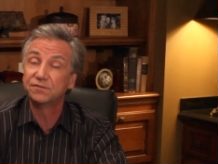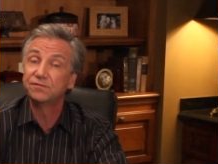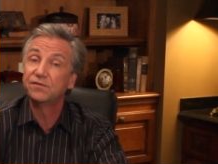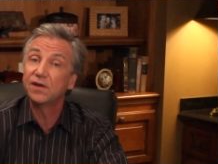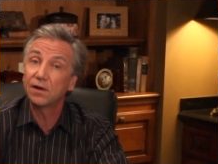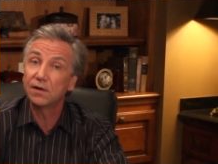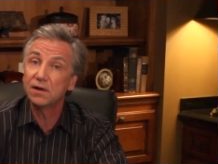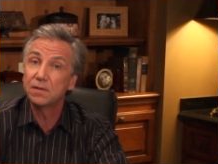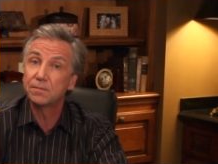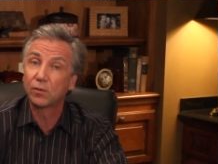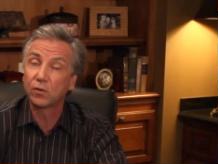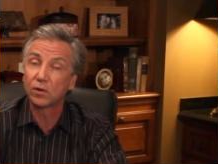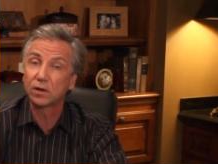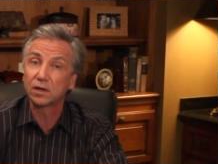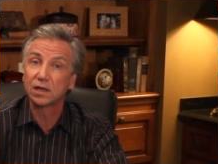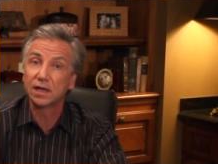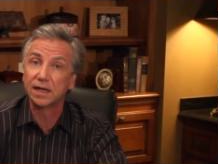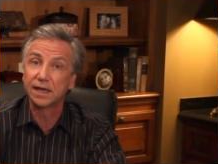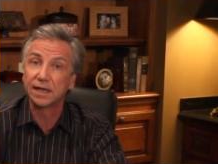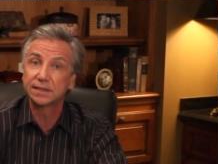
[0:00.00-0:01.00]
very
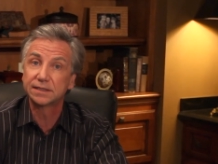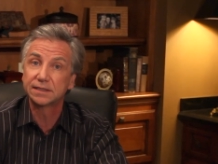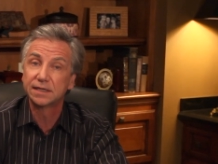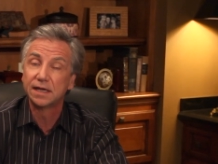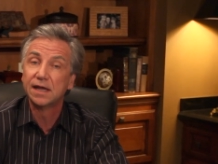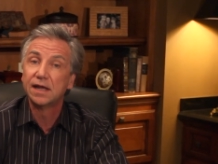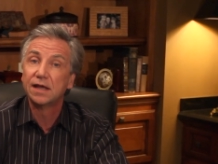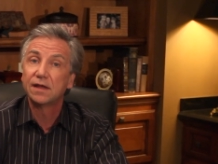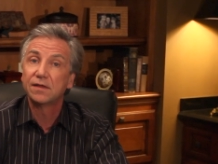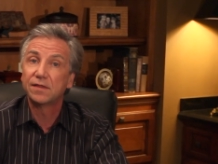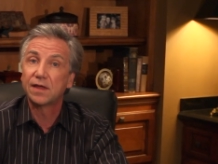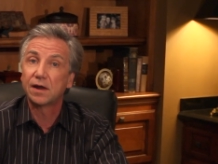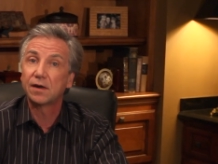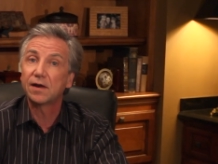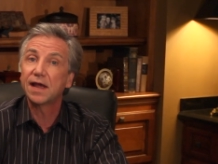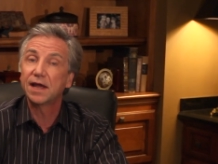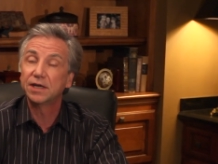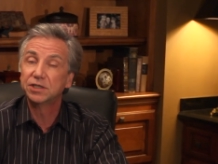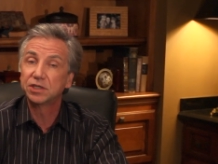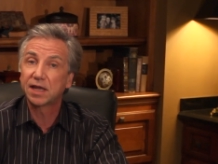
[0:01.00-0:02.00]
important links that are
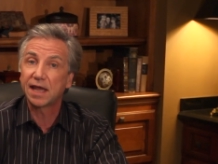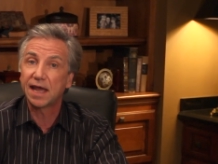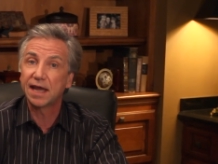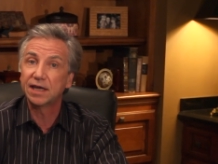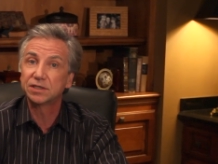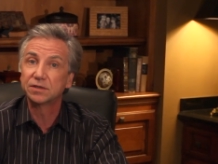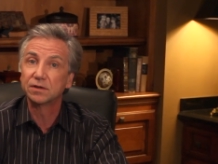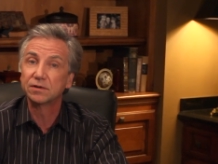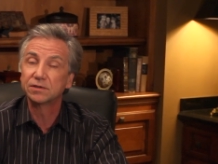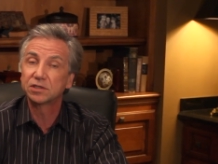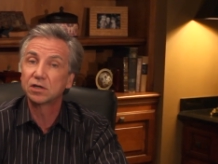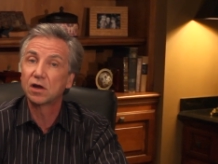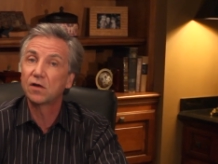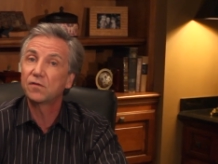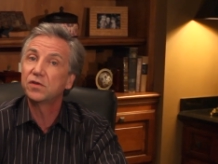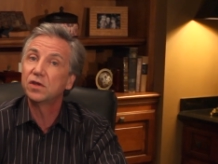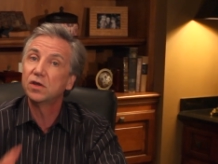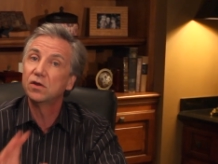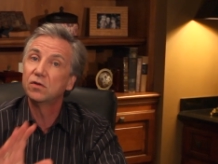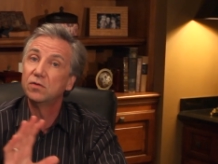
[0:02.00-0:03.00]
educational. So
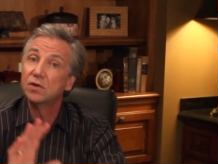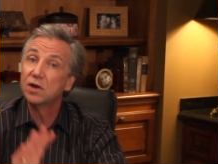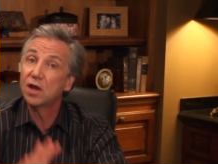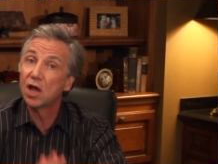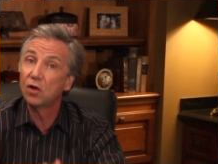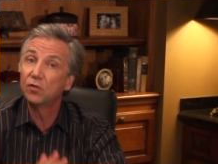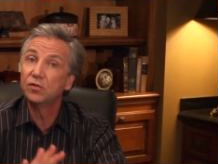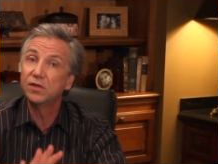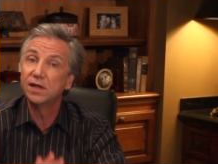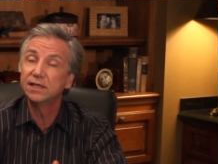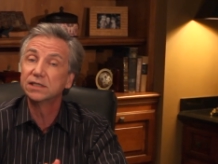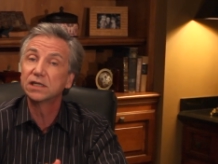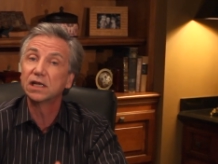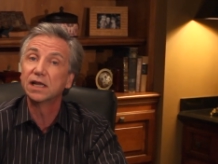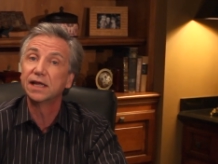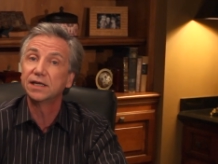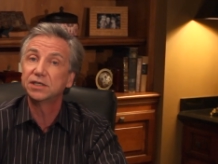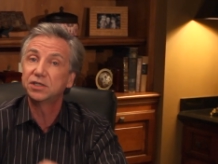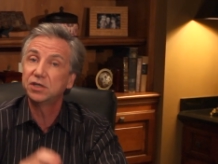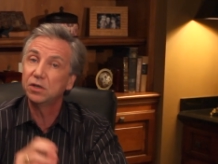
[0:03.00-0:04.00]
if you know these
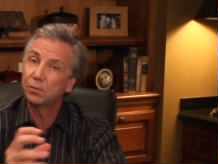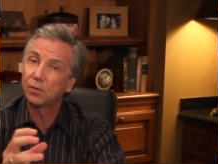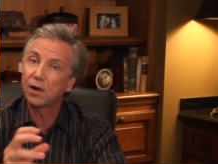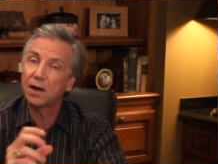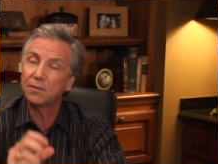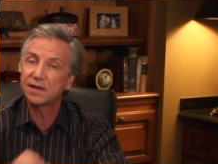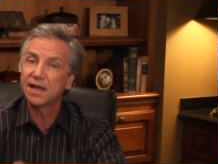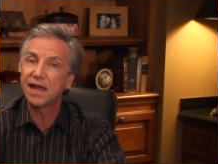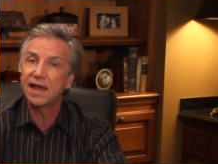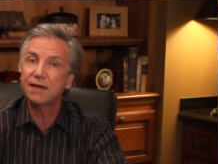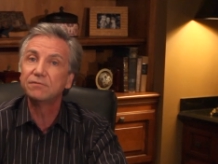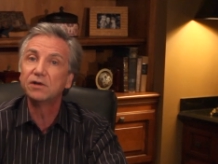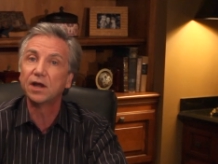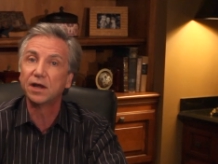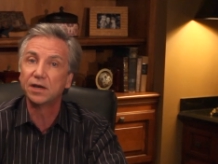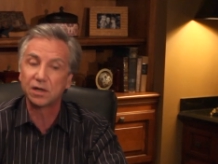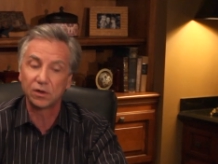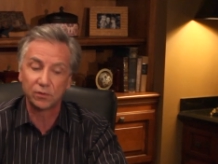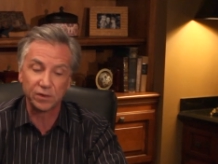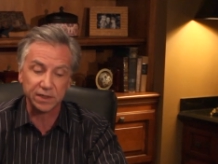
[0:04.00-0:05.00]
links, you probably have done your